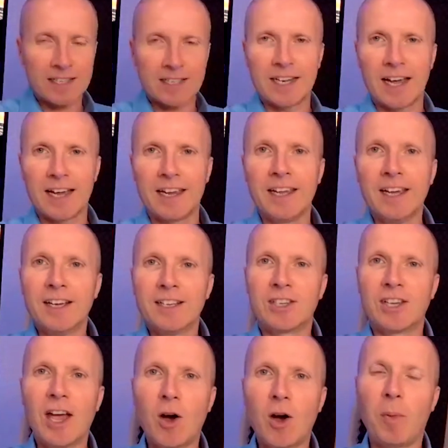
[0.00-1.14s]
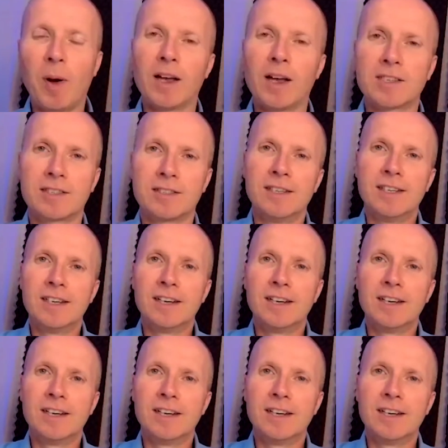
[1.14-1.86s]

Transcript: today to help us.